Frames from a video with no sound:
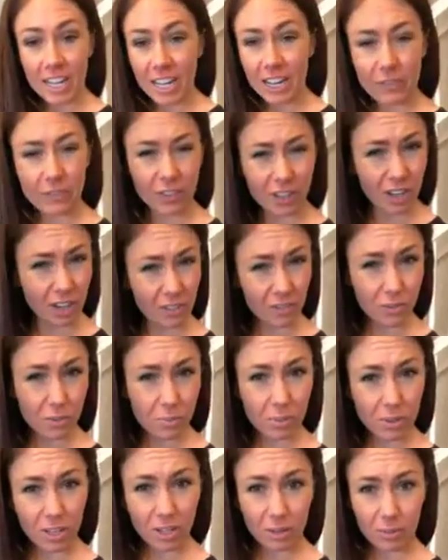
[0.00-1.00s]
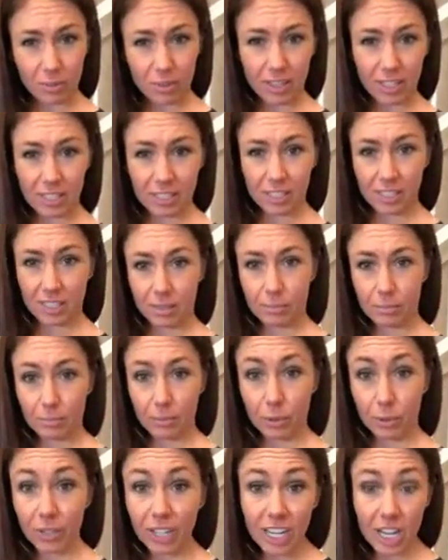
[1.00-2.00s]
if you're unfamiliar with this
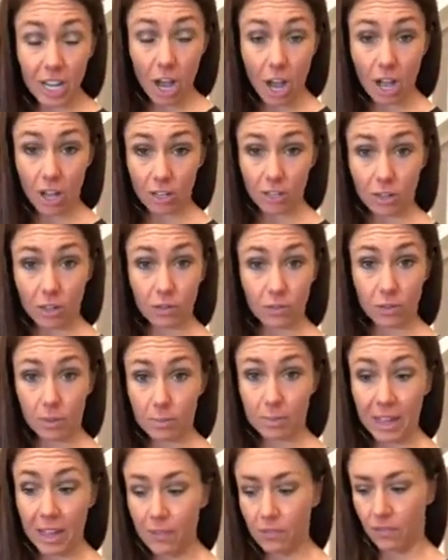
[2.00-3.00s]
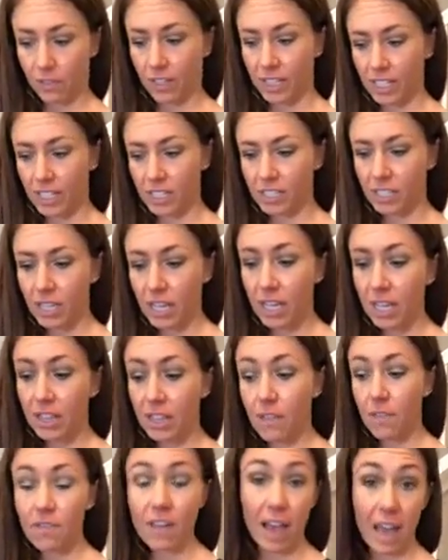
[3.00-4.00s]
Marie Kondo from Netflix,
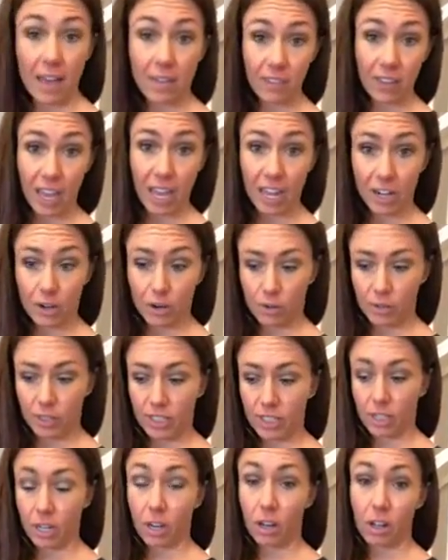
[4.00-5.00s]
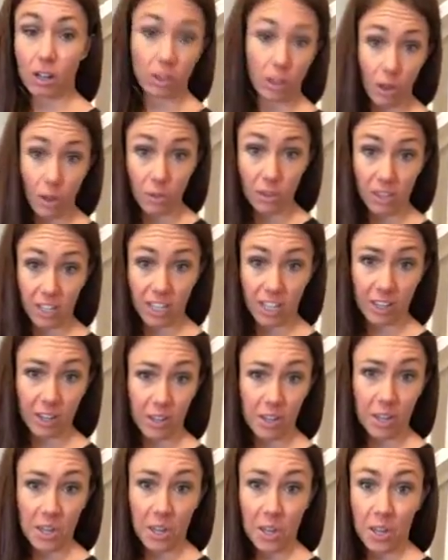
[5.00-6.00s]
the five categories are clothing,
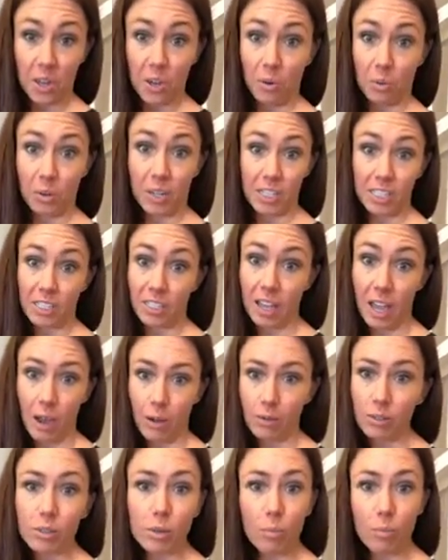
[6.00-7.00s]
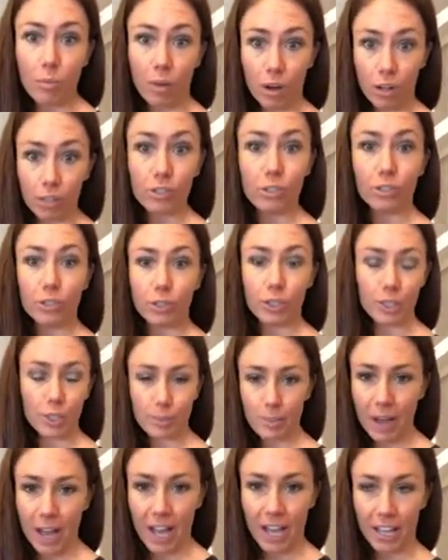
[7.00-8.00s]
which that was a monstrous
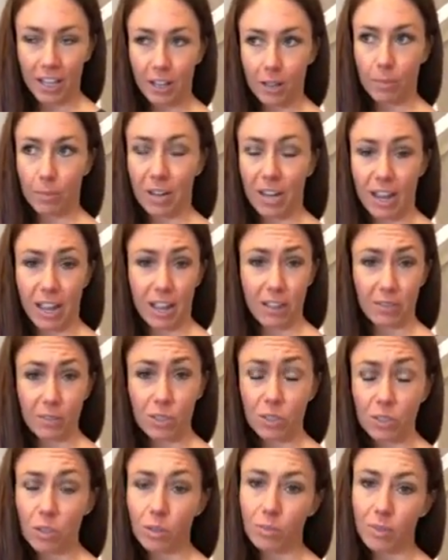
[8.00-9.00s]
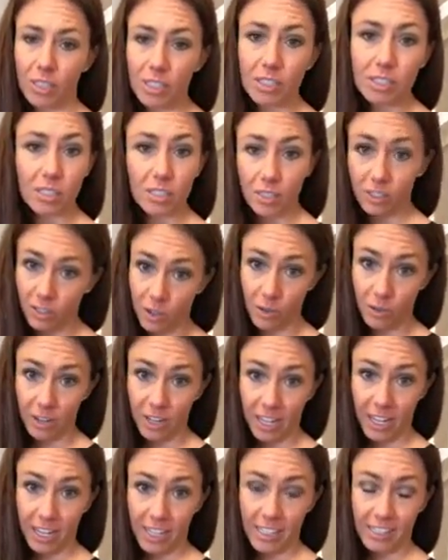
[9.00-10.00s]
pile, but I have so much to
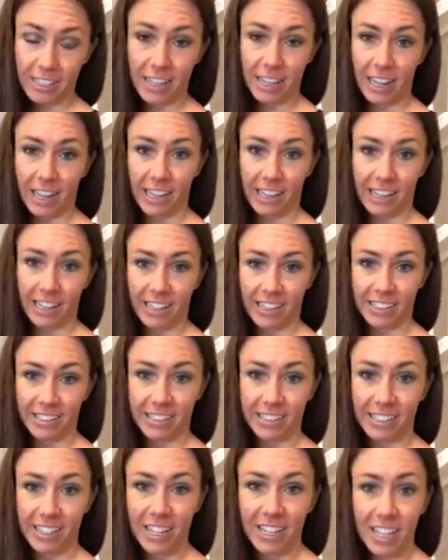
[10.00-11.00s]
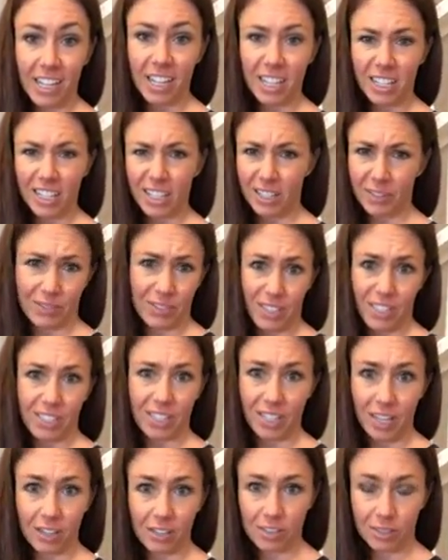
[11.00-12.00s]
donate and even
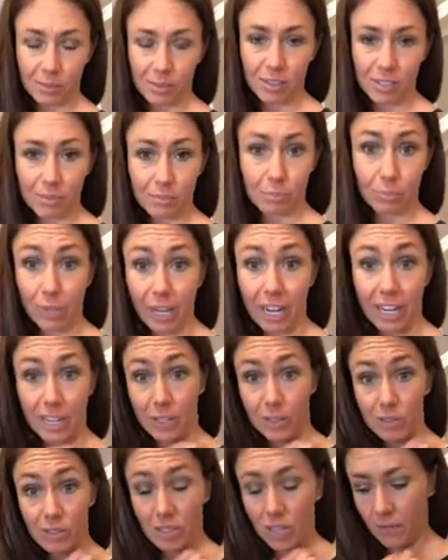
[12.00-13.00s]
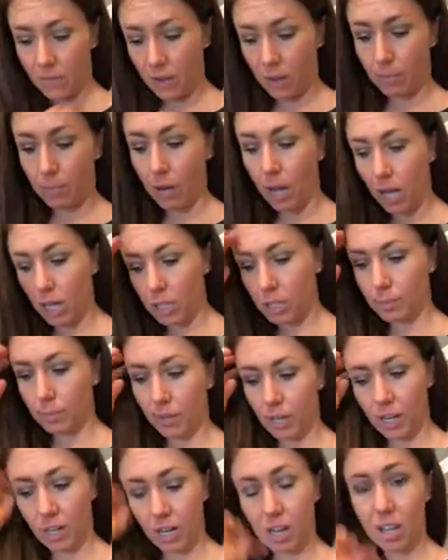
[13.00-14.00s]
sell some brand new stuff on
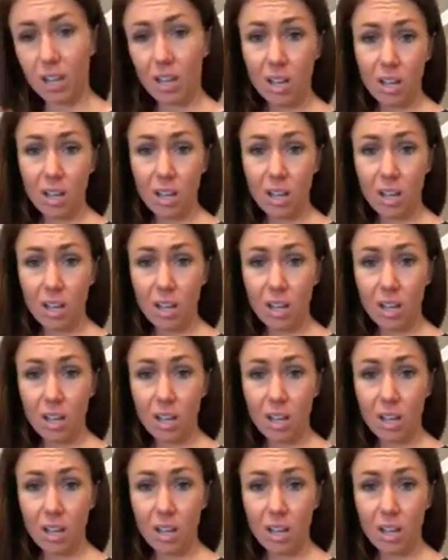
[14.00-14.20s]
Poshmark.